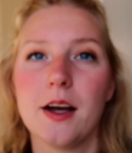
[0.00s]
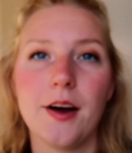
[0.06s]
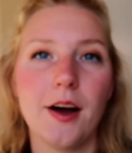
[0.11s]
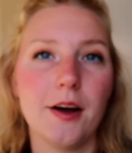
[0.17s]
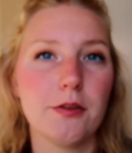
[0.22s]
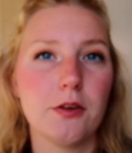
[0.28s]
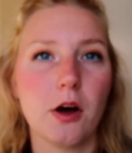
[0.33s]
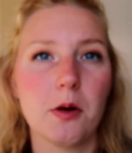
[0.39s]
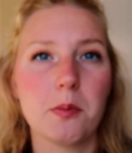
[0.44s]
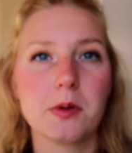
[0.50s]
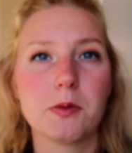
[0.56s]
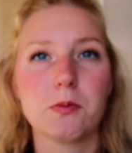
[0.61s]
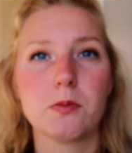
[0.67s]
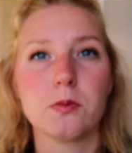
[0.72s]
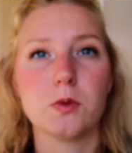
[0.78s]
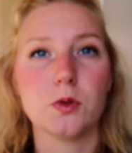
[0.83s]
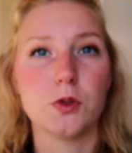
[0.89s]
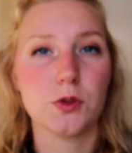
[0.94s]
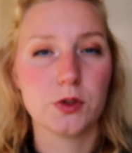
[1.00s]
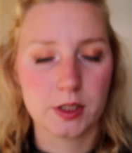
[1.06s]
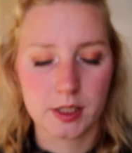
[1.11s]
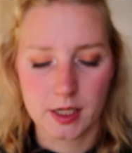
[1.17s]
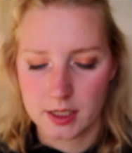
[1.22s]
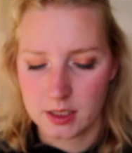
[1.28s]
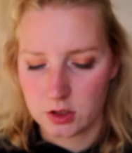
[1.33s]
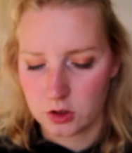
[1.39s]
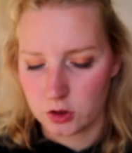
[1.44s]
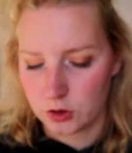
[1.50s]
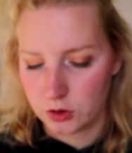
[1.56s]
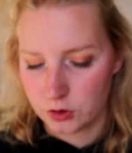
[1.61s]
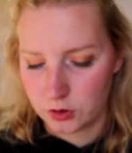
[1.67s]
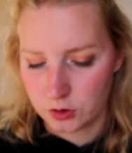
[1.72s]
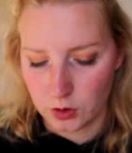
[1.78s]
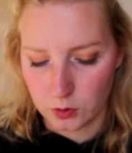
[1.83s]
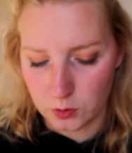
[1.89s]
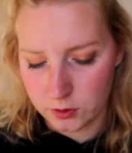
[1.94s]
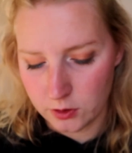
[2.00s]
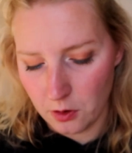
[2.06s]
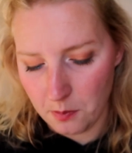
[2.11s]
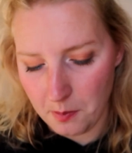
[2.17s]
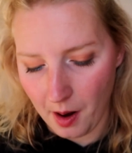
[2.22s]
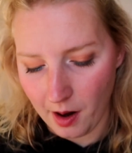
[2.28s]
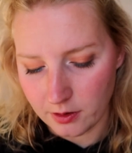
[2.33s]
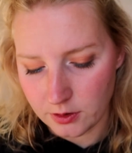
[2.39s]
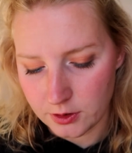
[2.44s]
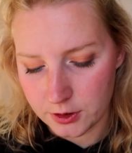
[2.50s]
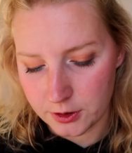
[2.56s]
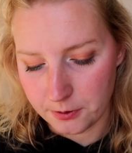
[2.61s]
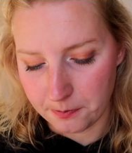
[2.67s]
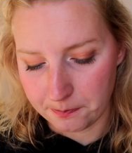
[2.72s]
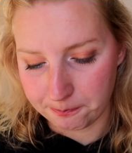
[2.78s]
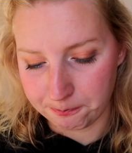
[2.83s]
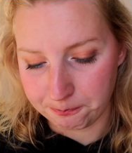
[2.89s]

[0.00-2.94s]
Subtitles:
I've not been using it so much.